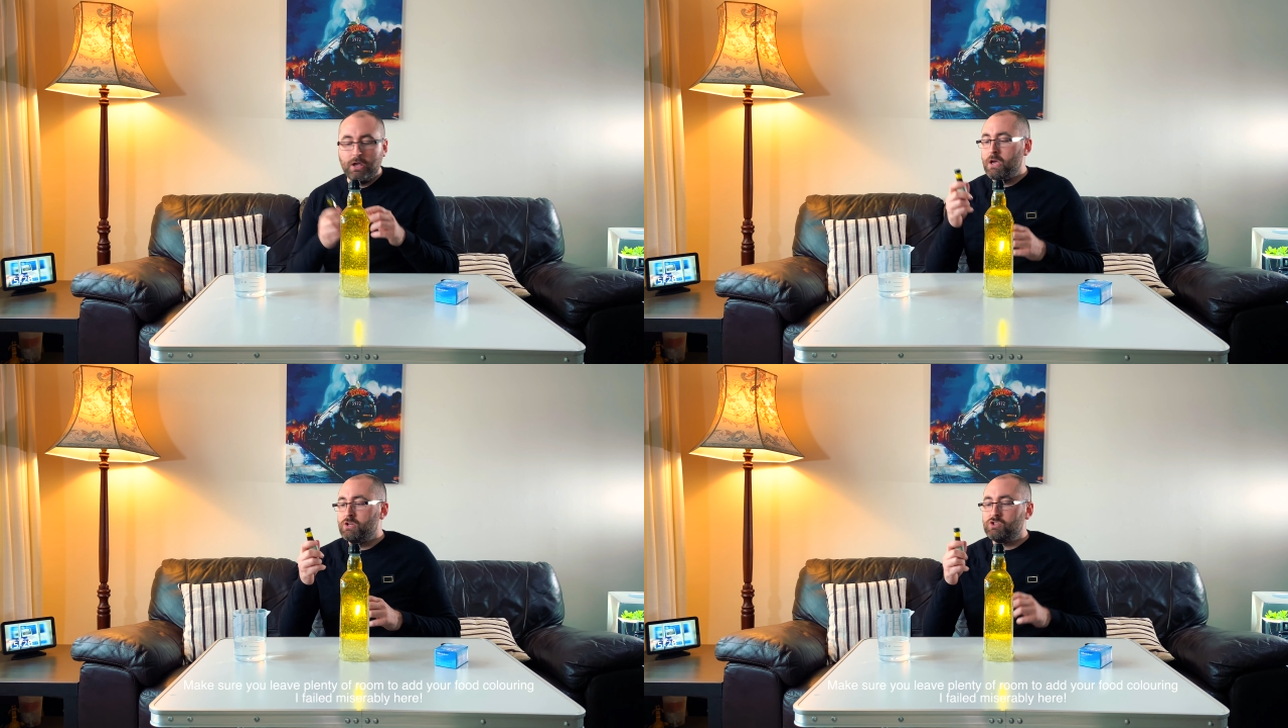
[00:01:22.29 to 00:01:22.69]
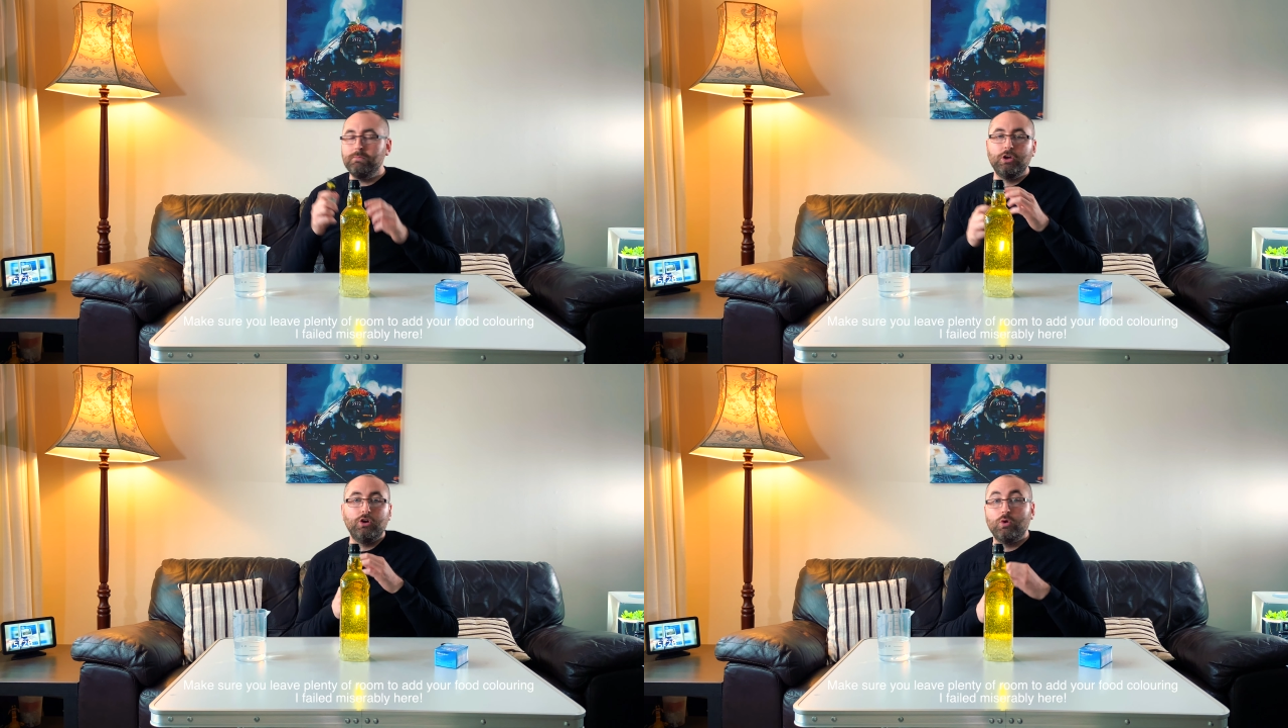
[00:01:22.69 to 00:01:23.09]
So I'm
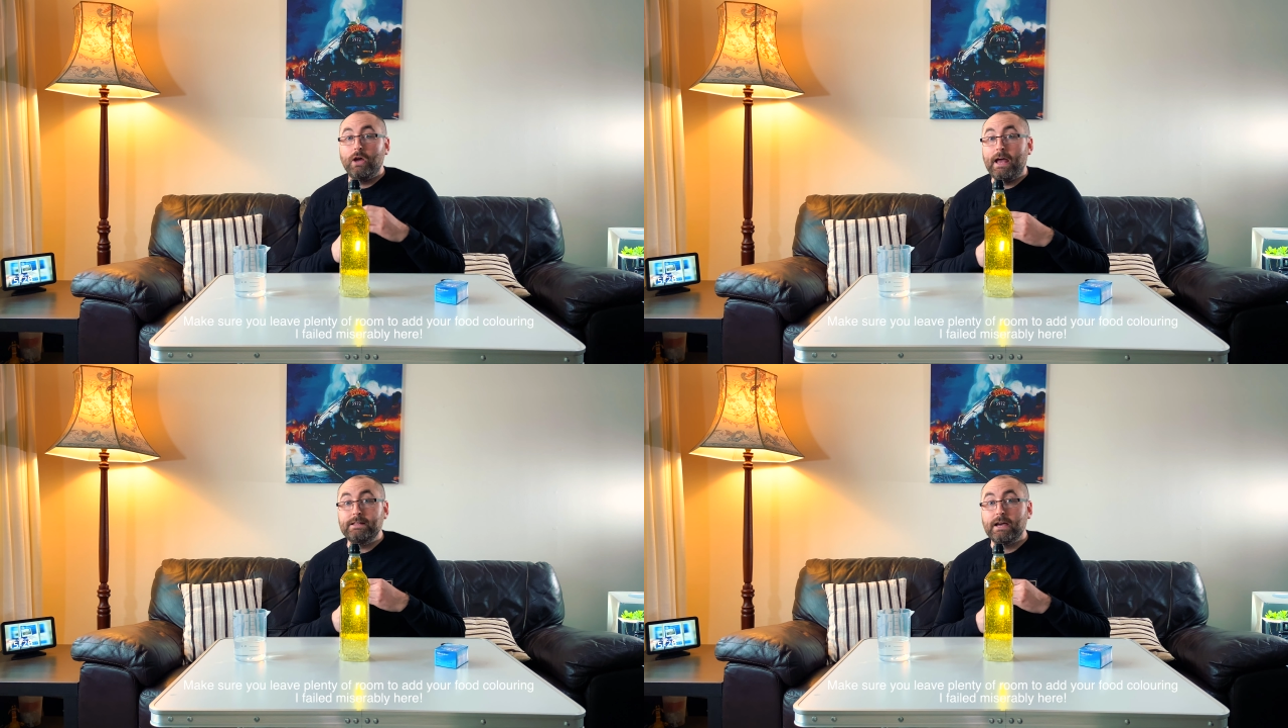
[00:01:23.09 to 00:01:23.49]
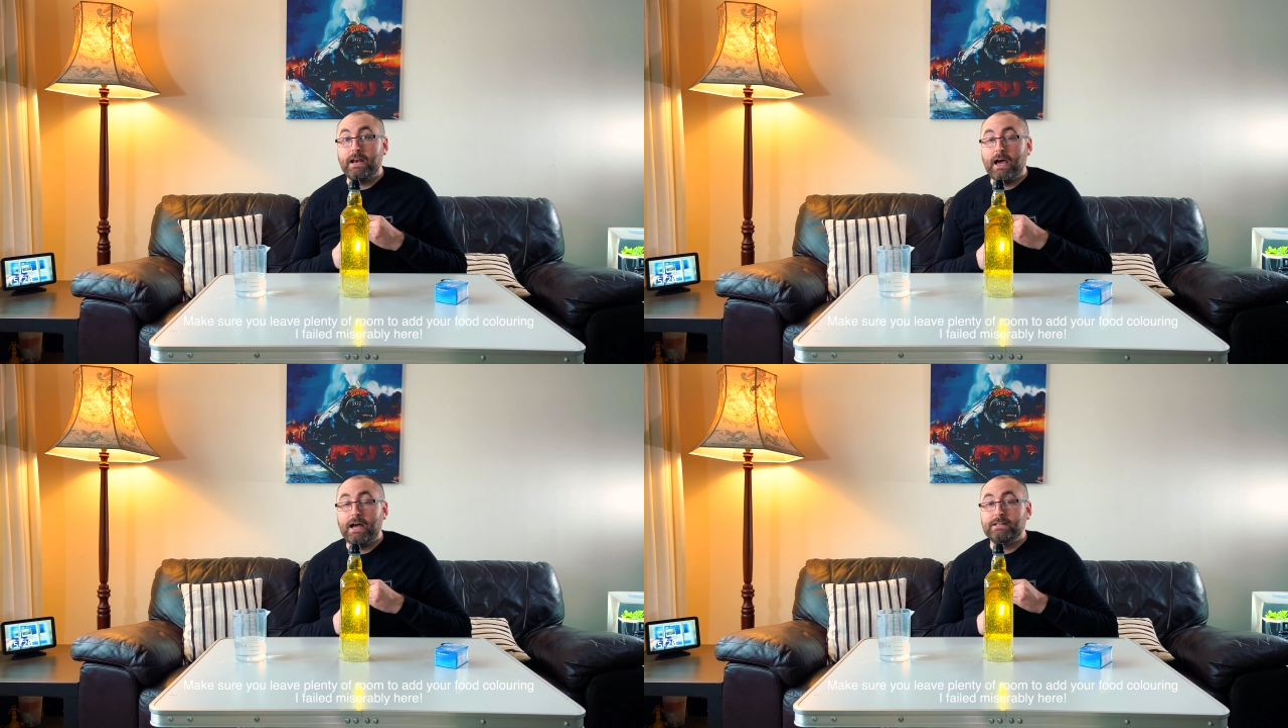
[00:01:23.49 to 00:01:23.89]
going to go ahead and
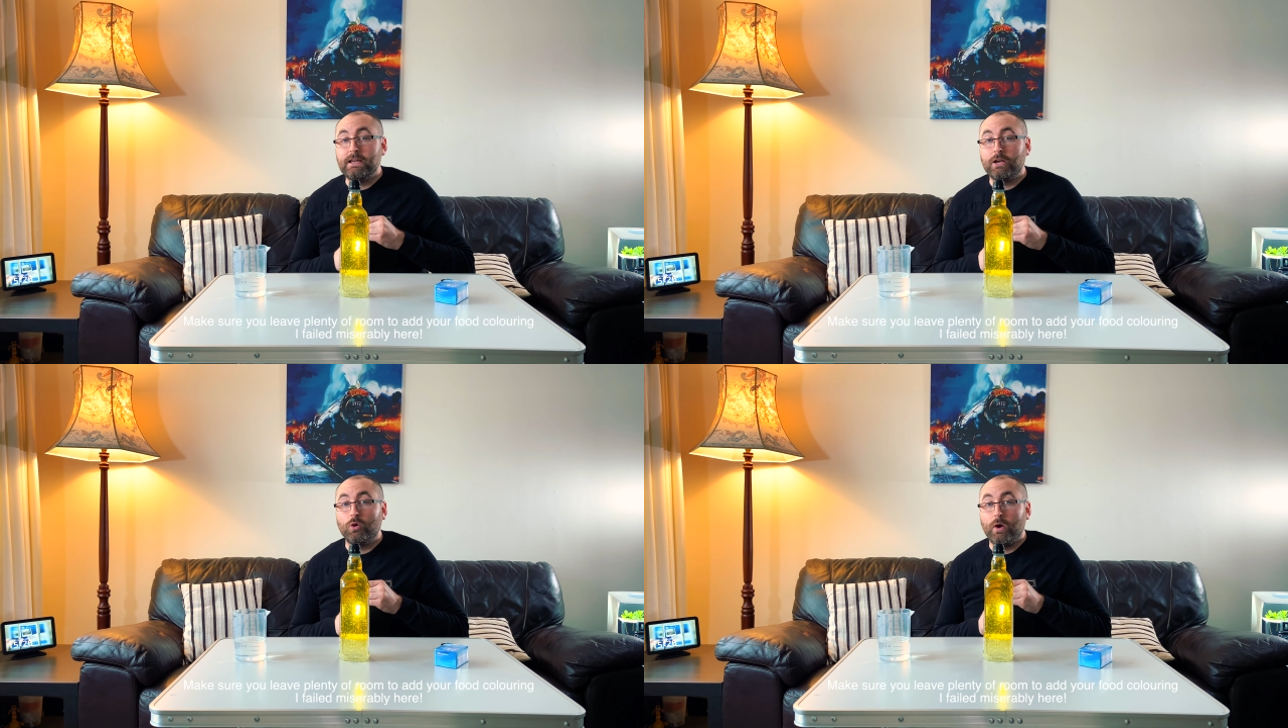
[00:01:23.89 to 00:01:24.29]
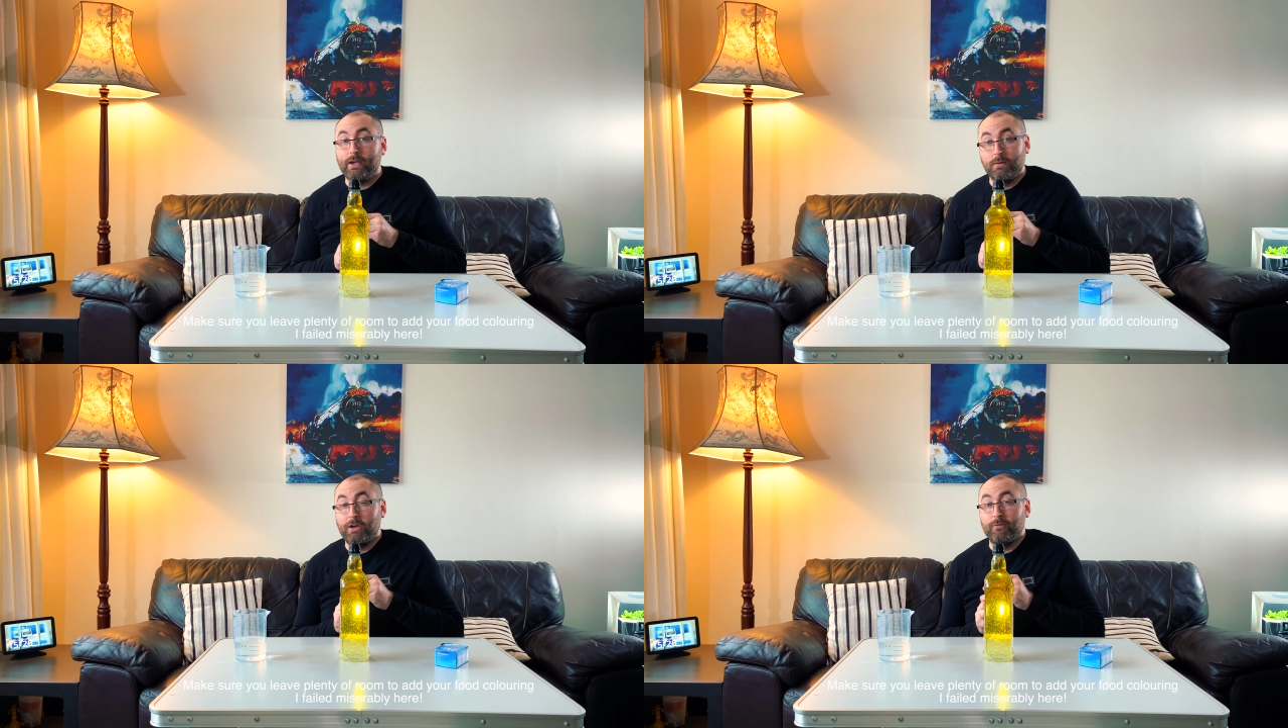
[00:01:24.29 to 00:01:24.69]
add in quite a
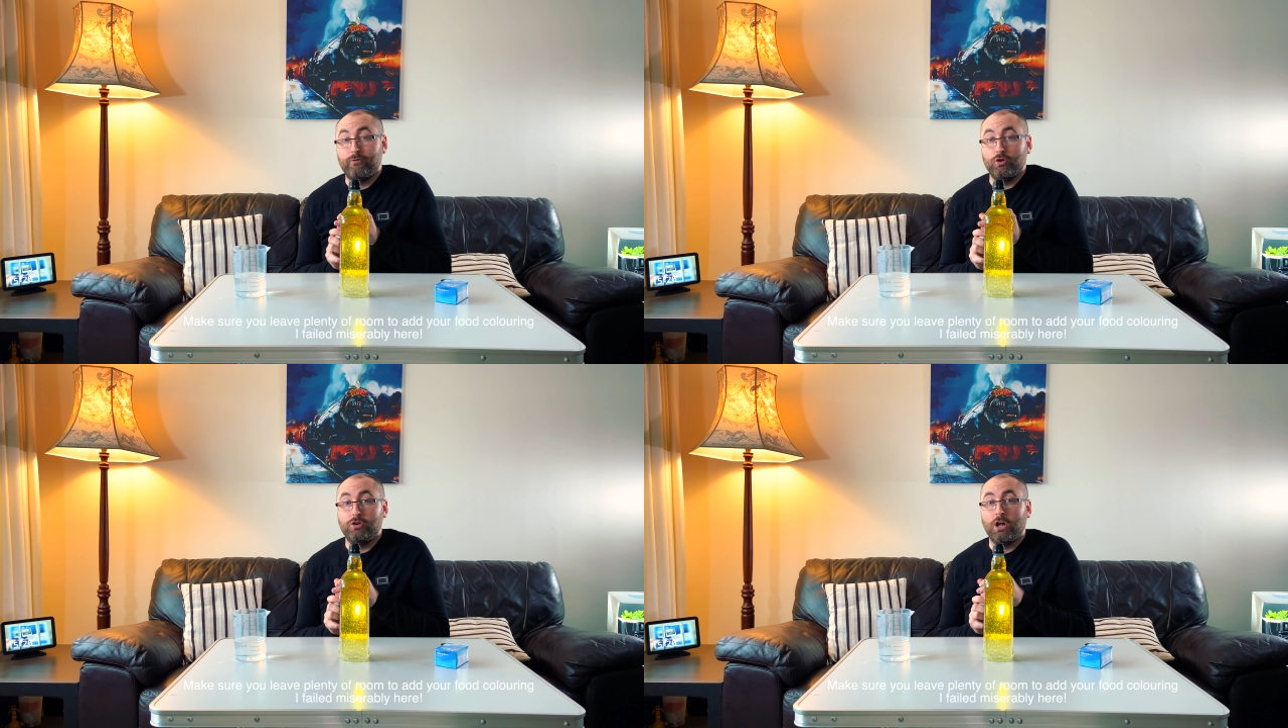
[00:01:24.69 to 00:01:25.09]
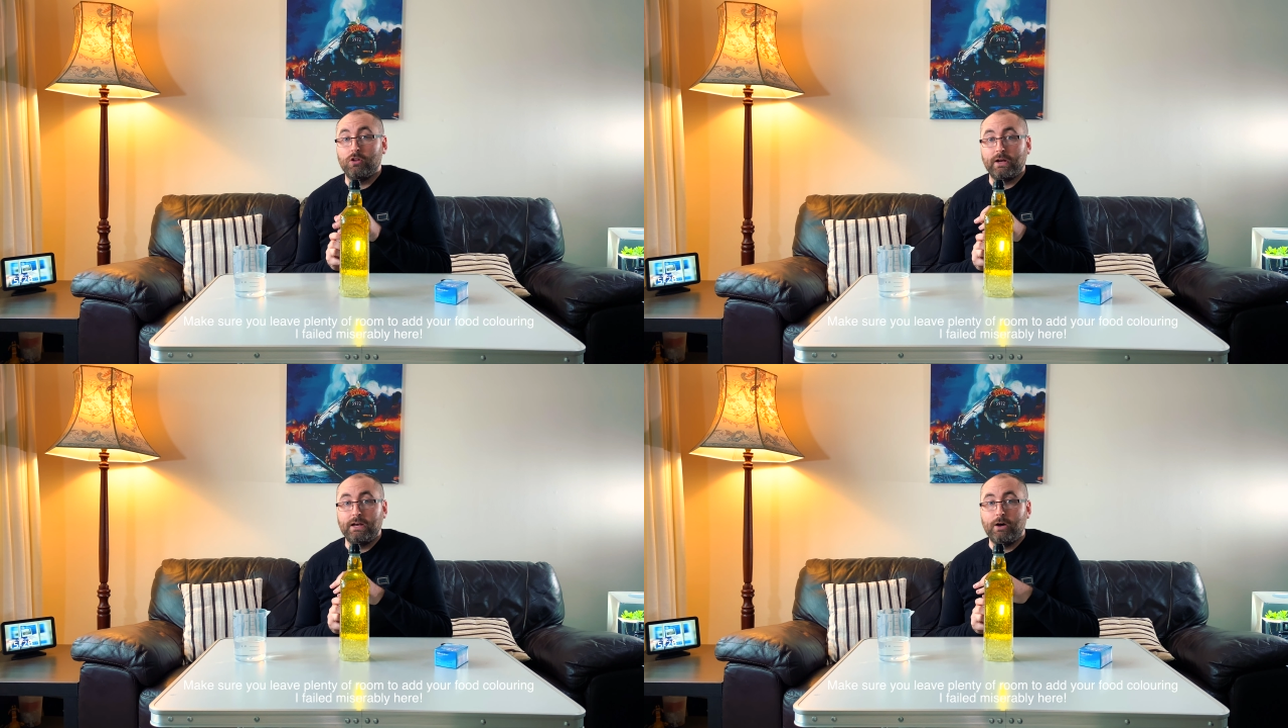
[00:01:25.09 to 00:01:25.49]
bit of food
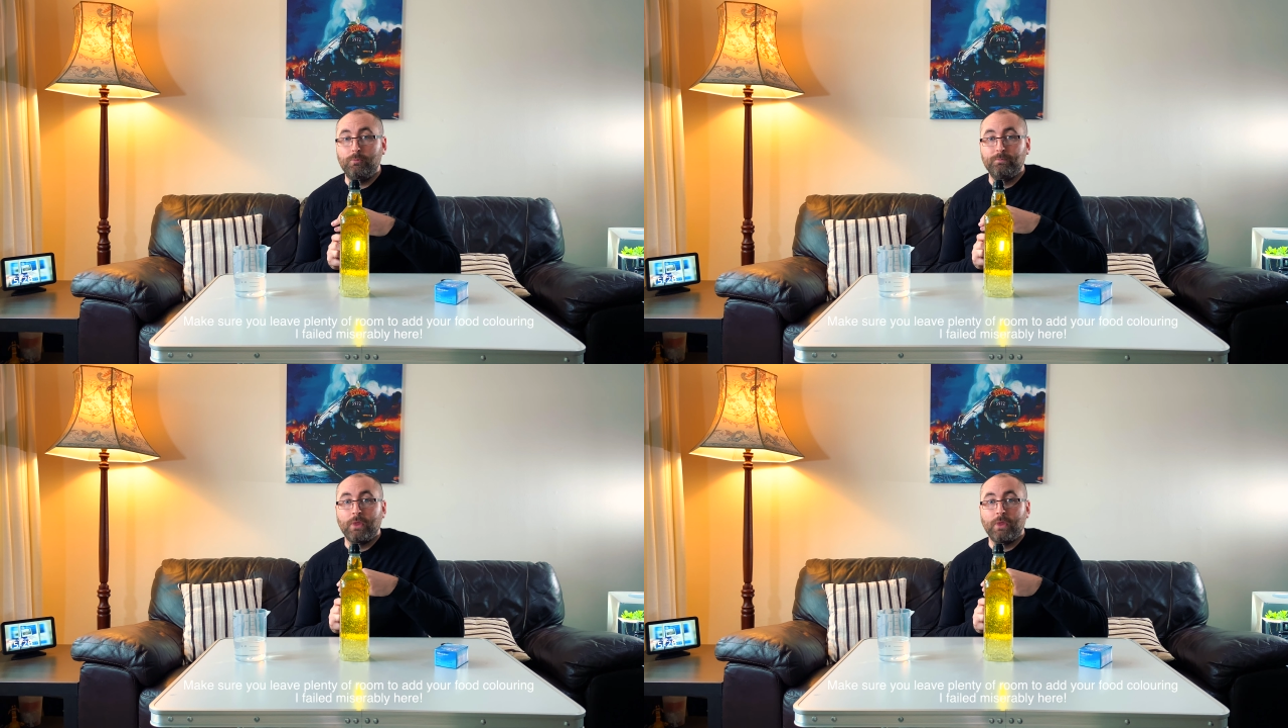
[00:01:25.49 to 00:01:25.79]
colouring now.